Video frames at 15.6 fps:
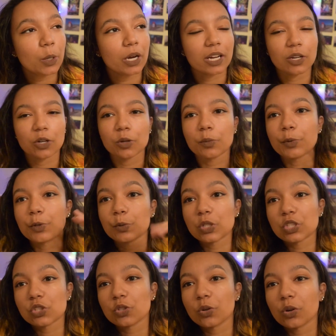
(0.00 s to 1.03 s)
I hope you
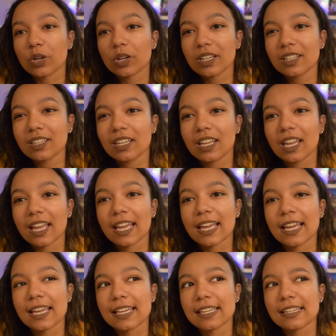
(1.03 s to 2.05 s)
enjoyed,
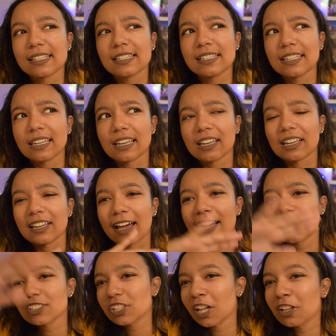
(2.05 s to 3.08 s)
and uh,
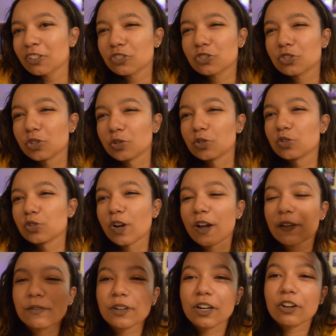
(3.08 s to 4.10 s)
I challenge you to
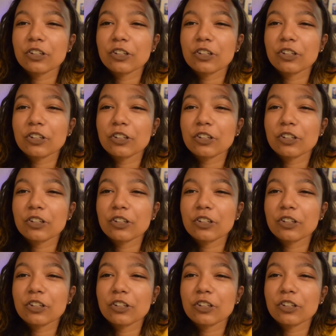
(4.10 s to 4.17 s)
try and figure